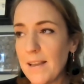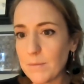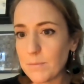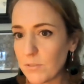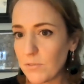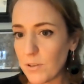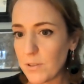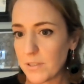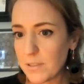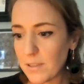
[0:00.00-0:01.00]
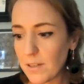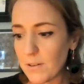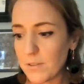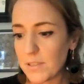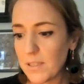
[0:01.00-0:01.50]
help to focus
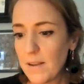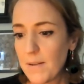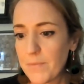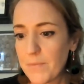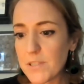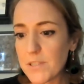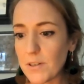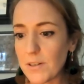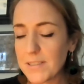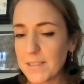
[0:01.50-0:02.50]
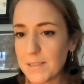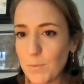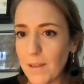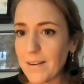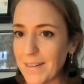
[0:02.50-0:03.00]
those
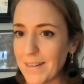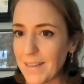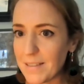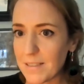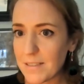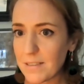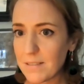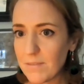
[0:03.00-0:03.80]
resources where they're needed,